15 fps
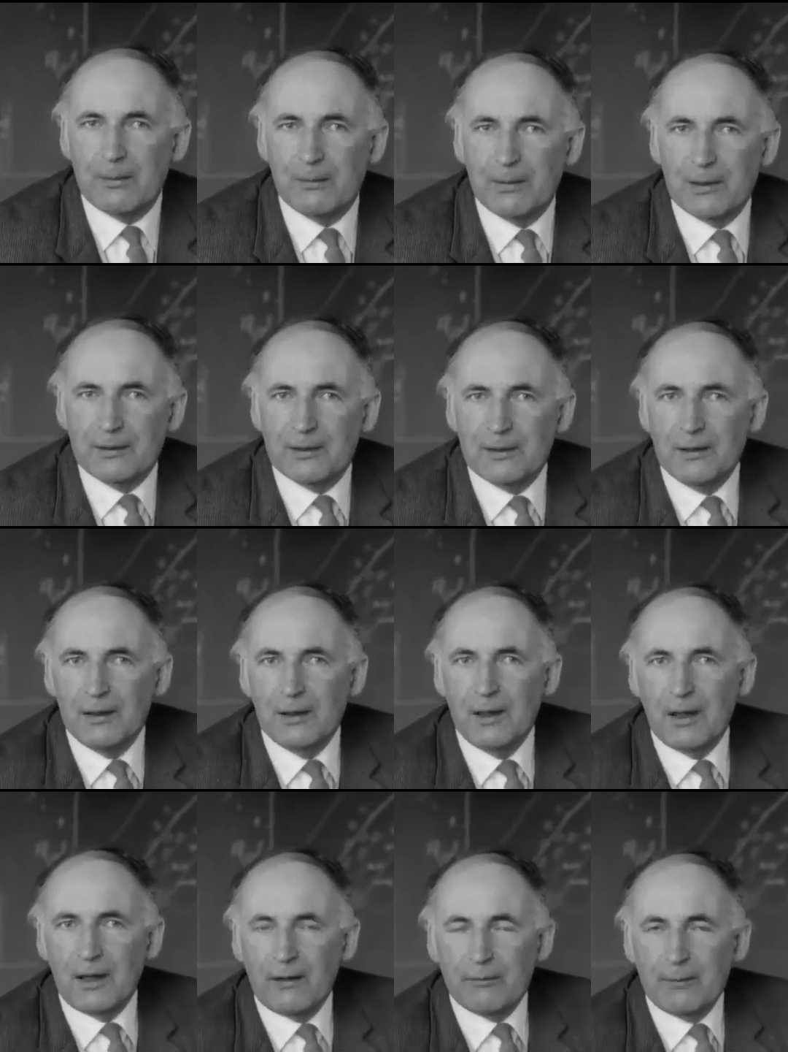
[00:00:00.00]
capability
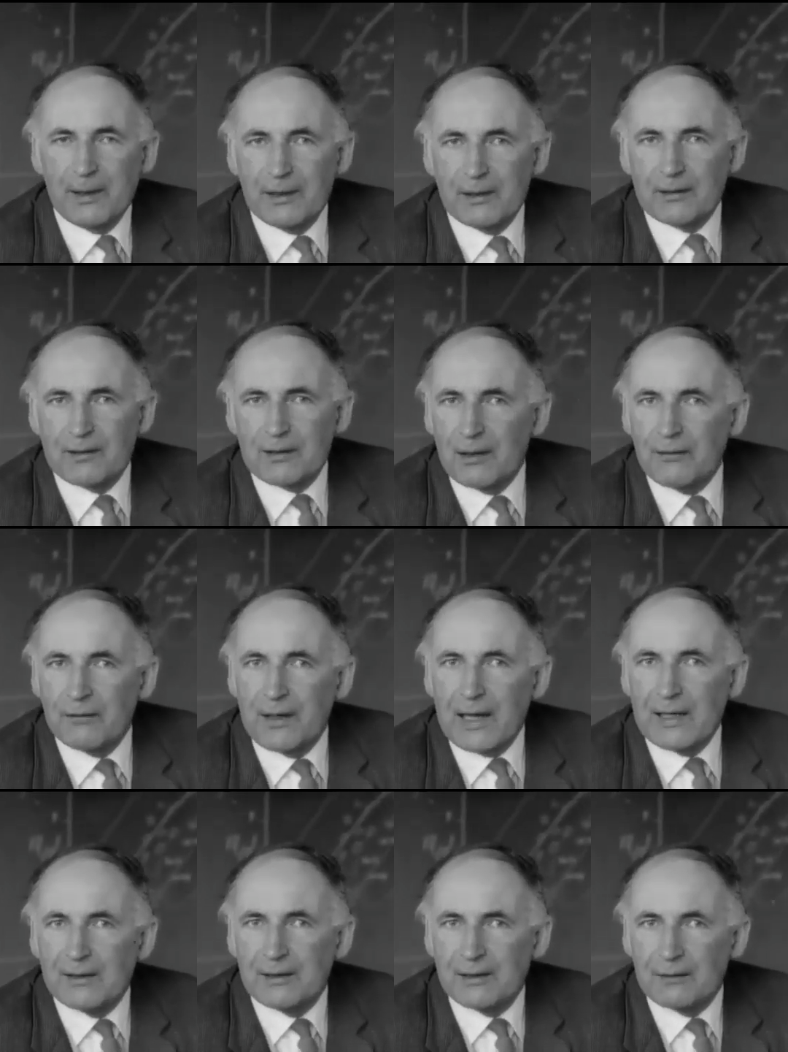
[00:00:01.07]
of making a soft
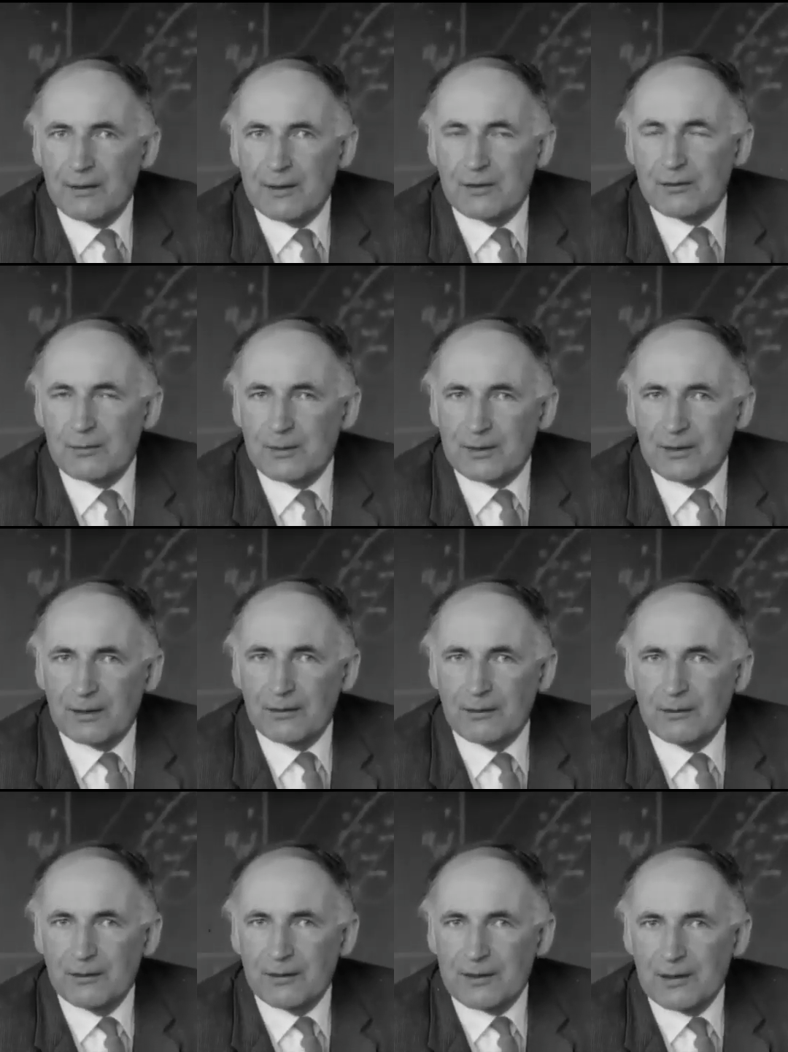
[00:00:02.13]
landing of instruments on the
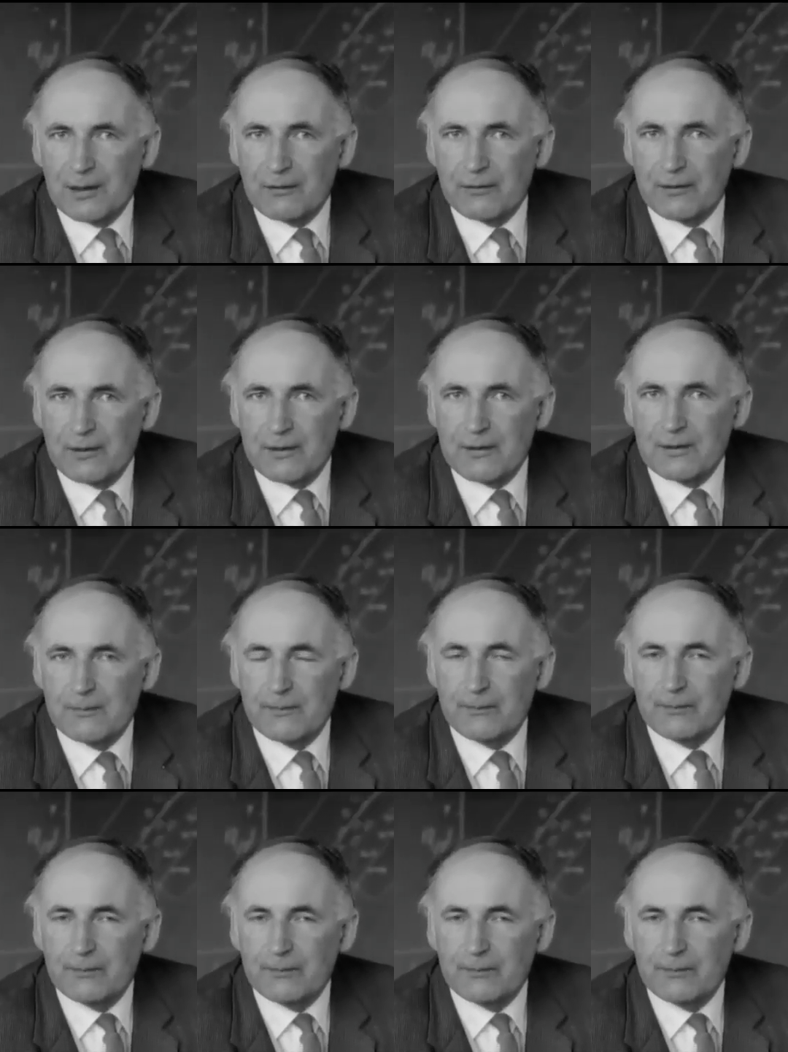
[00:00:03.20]
lunar surface.